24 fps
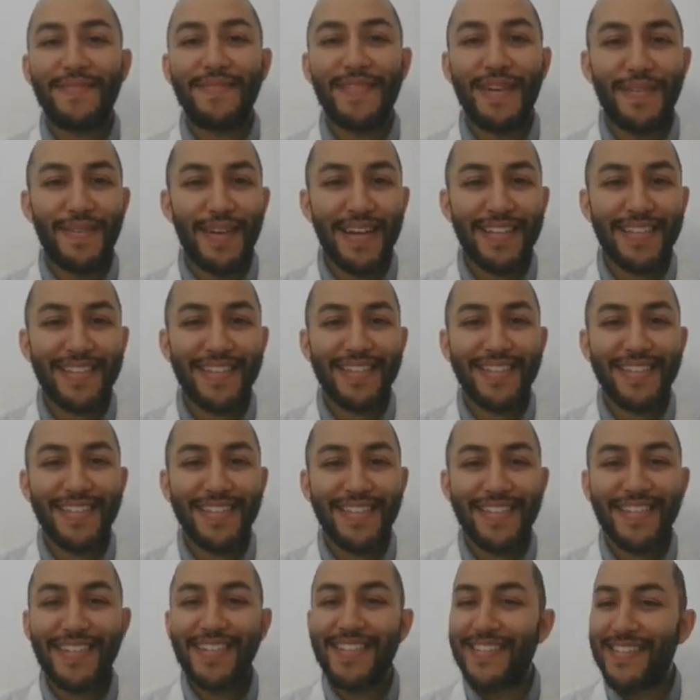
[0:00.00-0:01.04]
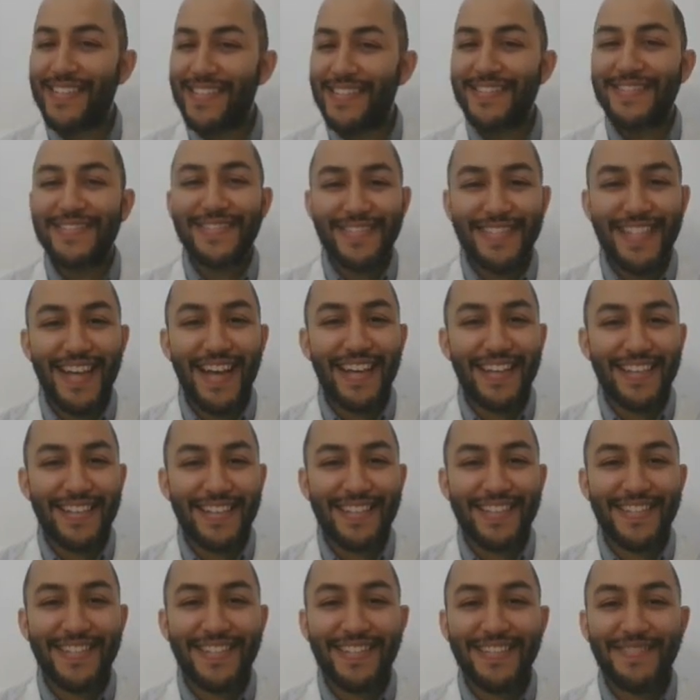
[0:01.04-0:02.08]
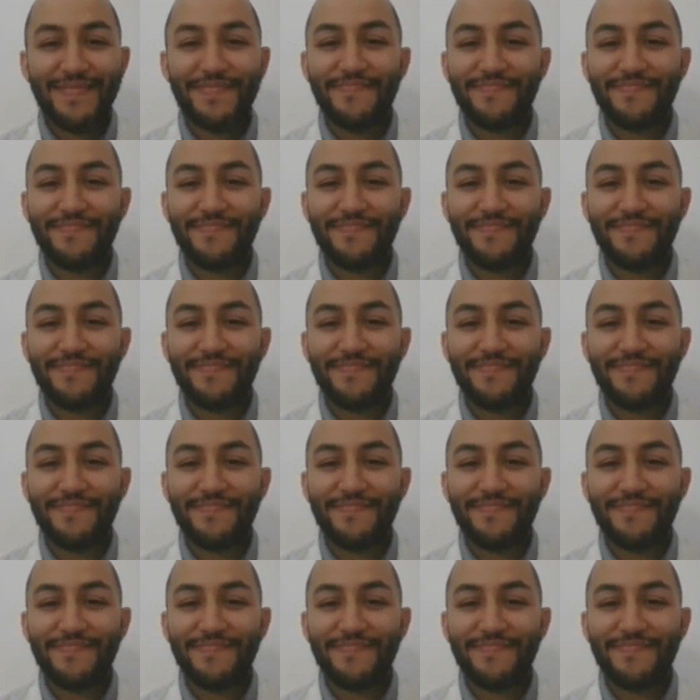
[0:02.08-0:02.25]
All right, nice.